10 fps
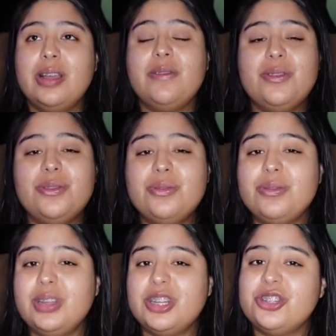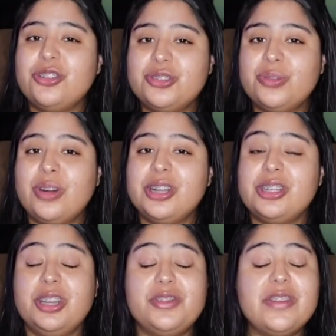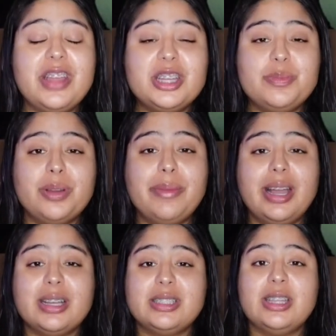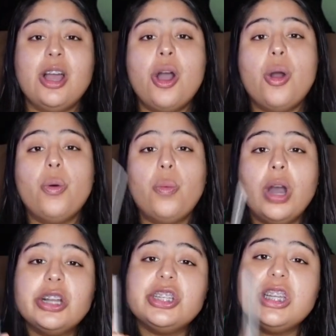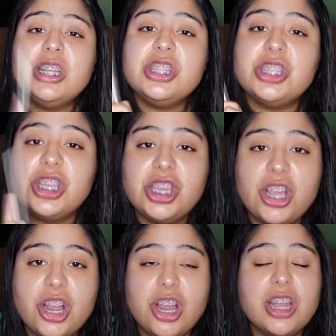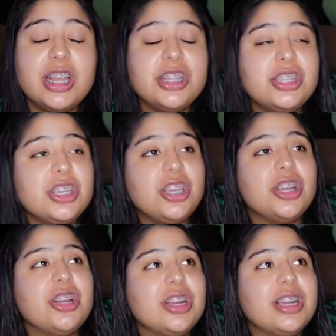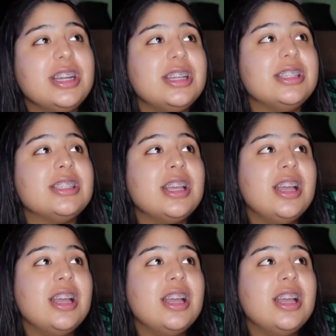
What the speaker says: if you need a show to watch and if you have HBO Max, watch Insecure. Insecure is